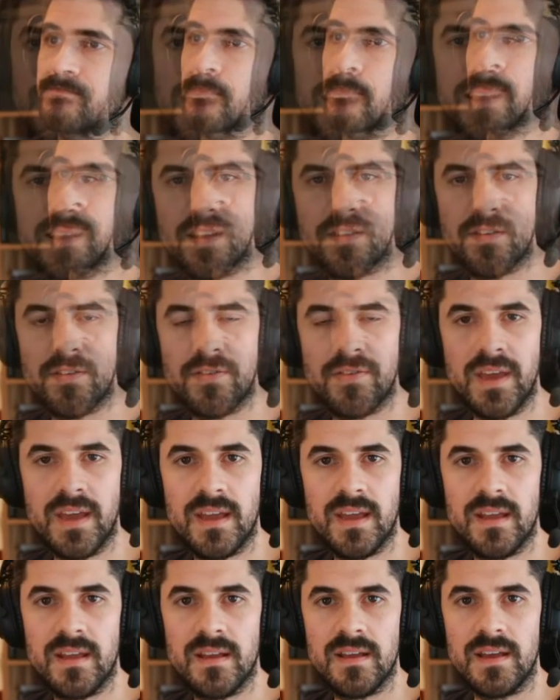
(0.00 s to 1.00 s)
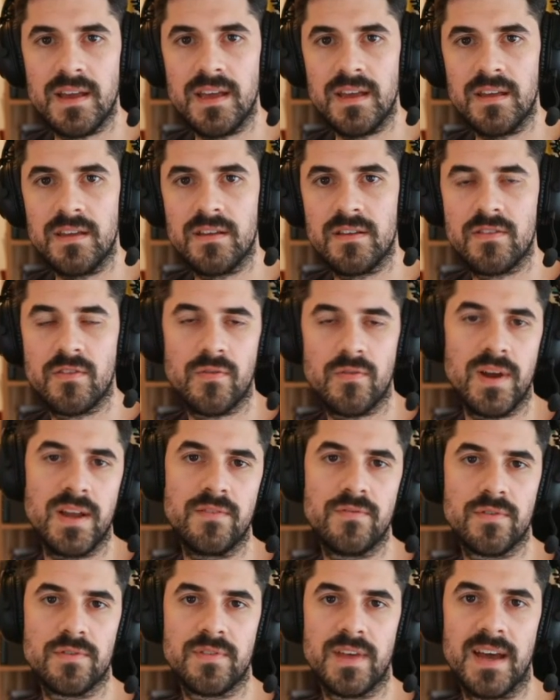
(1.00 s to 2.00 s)
Another thing in the rain
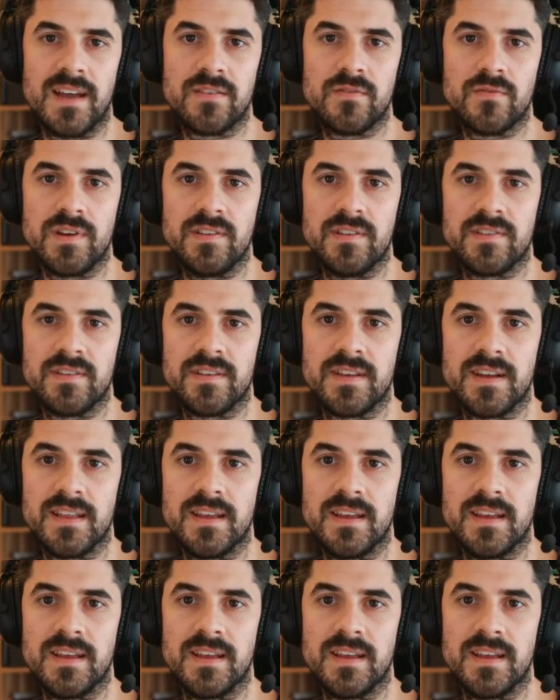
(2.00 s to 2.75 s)
for that reason then